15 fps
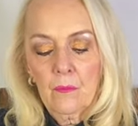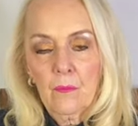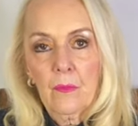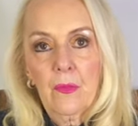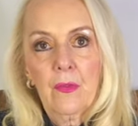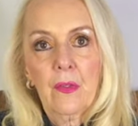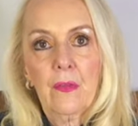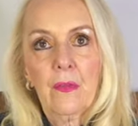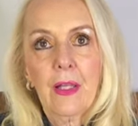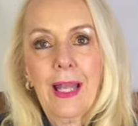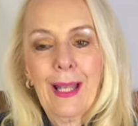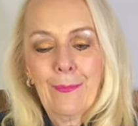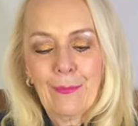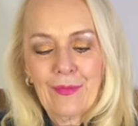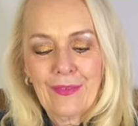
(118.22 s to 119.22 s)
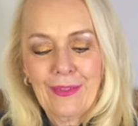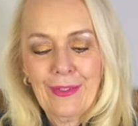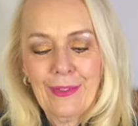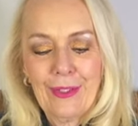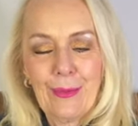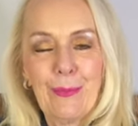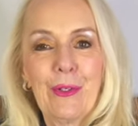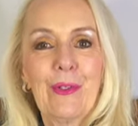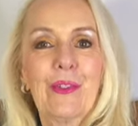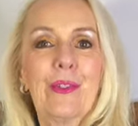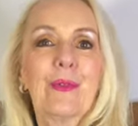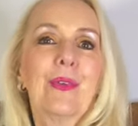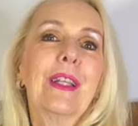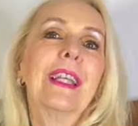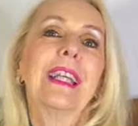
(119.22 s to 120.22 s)
Sits absolutely
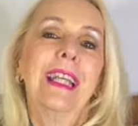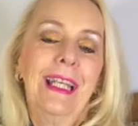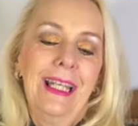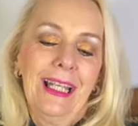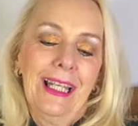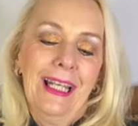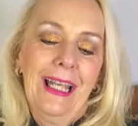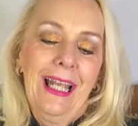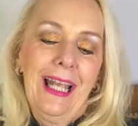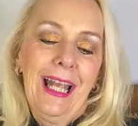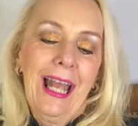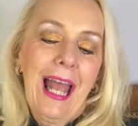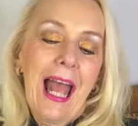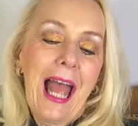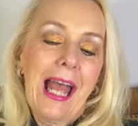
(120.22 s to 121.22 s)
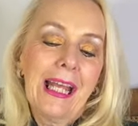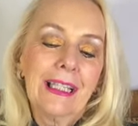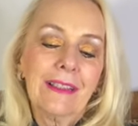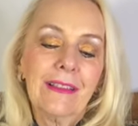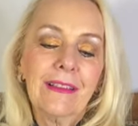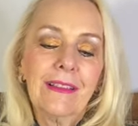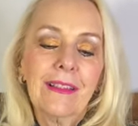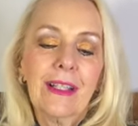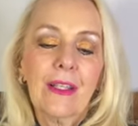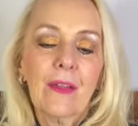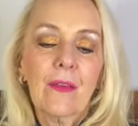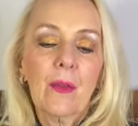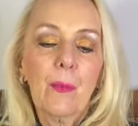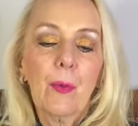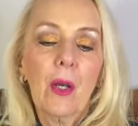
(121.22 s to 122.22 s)
beautifully. And
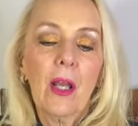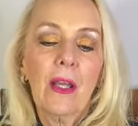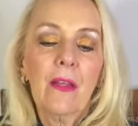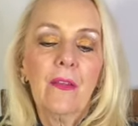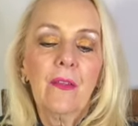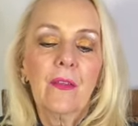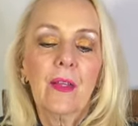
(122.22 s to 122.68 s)
the price,